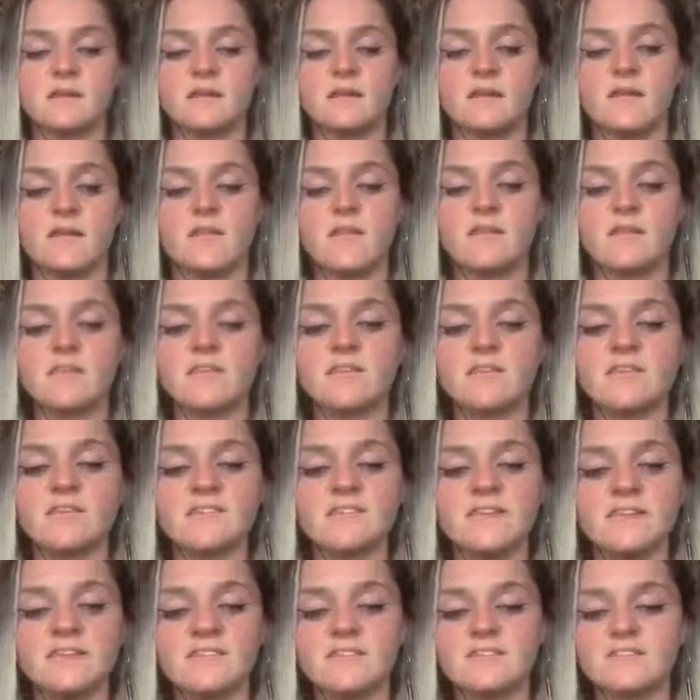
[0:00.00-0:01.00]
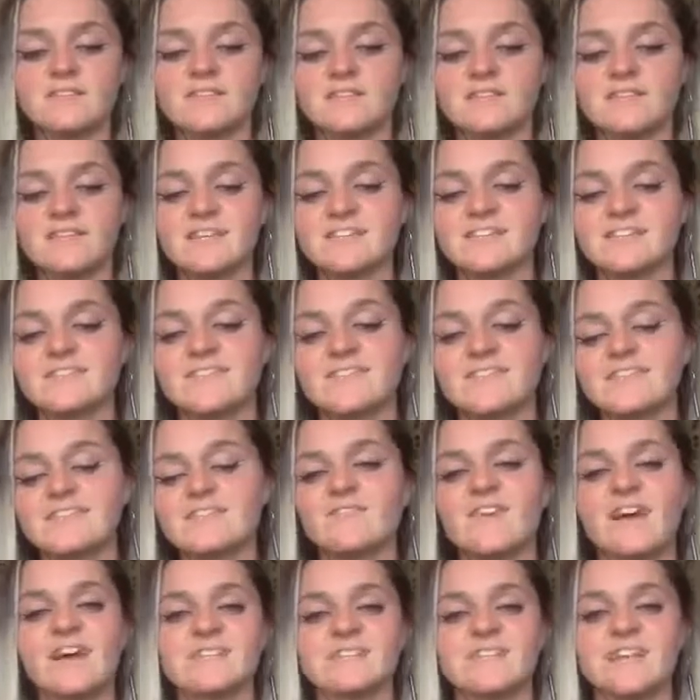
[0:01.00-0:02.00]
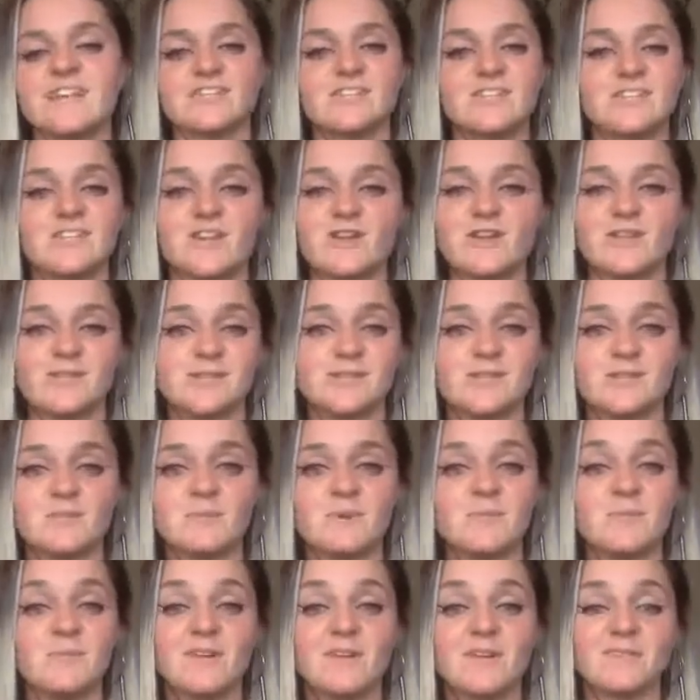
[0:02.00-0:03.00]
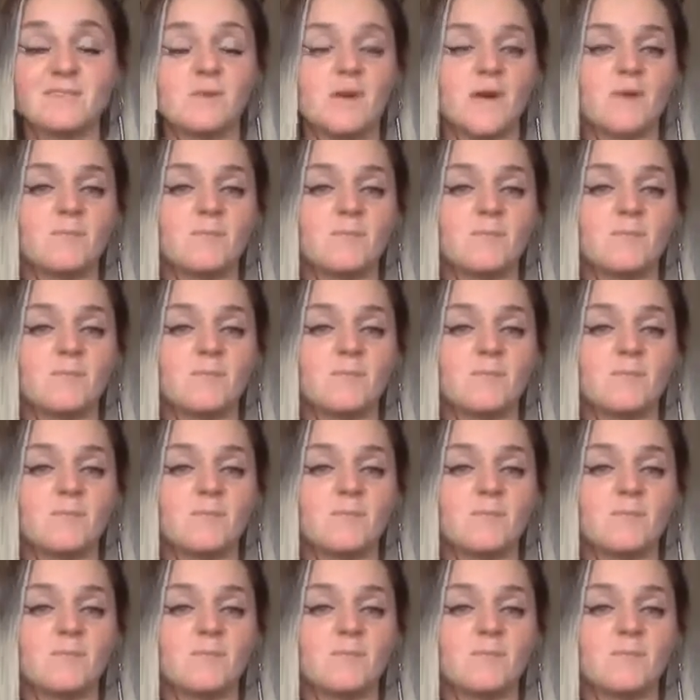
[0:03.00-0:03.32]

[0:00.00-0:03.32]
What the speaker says: And this advice actually goes to women as well,